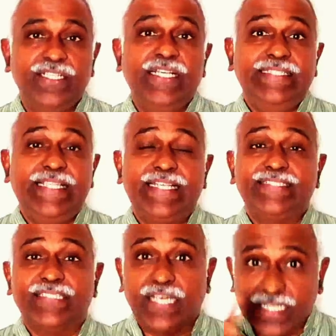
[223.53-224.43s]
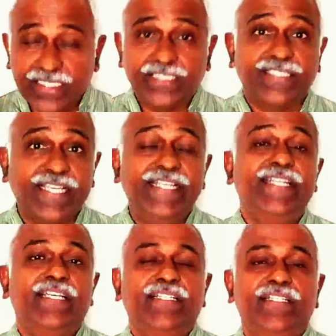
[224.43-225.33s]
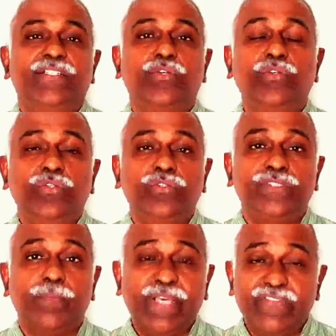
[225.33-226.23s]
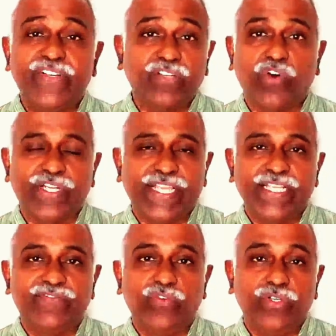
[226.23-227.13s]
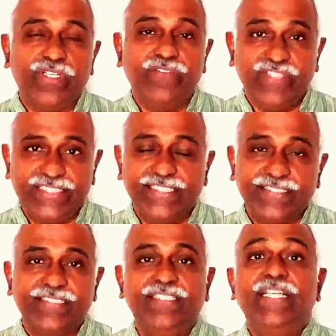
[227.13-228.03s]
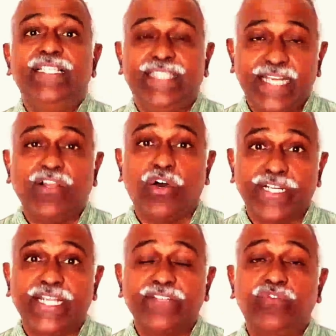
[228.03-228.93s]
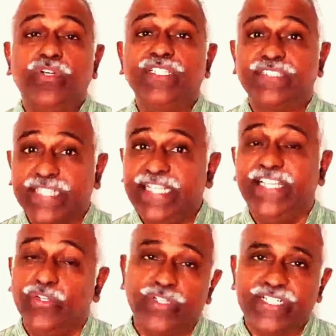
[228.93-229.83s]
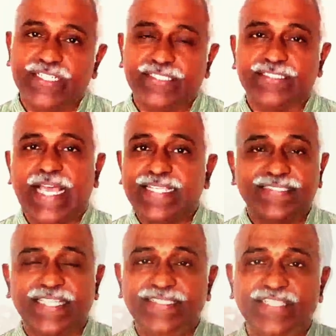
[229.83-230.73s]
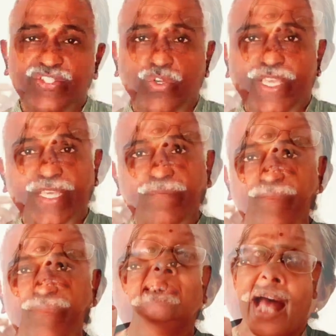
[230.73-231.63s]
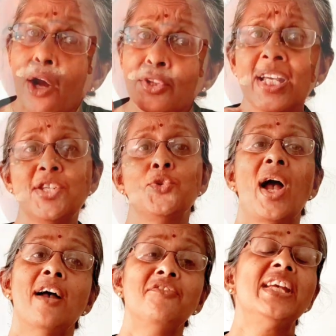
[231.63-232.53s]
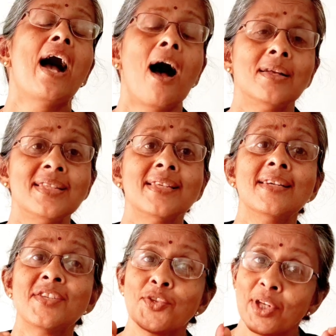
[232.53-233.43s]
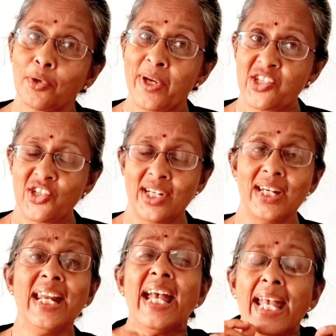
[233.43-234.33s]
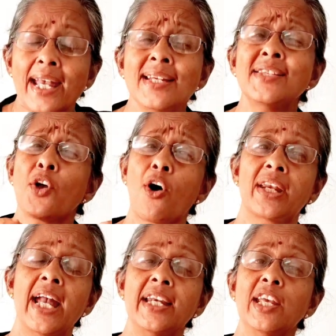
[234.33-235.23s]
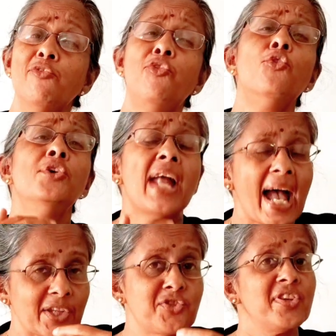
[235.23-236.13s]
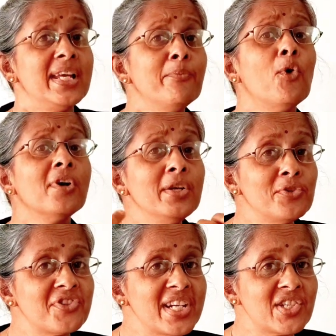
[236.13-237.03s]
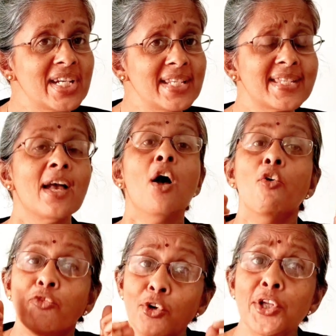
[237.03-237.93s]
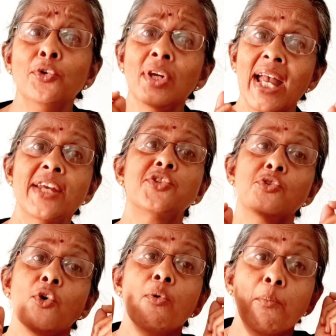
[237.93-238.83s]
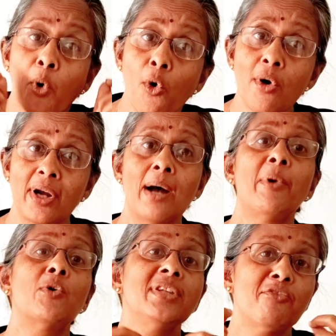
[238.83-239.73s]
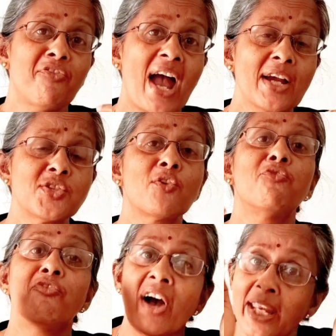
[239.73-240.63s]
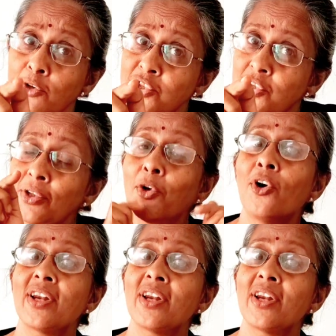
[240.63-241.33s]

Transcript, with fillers: there is another side to the benefit of organic food, which is that organic food is really nutritious as science is showing. Now that you have the answers to the question, is organic food actually more nutritious? Would you like to know more about the facts of why you should go